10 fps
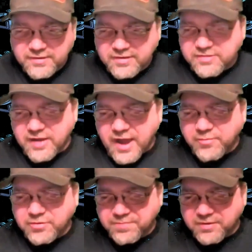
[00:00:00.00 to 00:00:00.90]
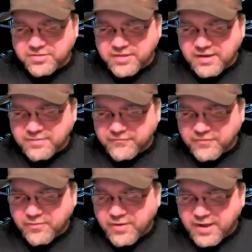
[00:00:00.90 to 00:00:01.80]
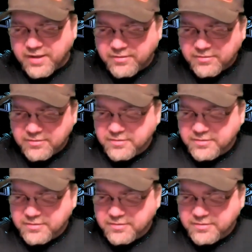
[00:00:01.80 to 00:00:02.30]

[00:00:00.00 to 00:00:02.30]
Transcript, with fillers: because i was pissed at him for a while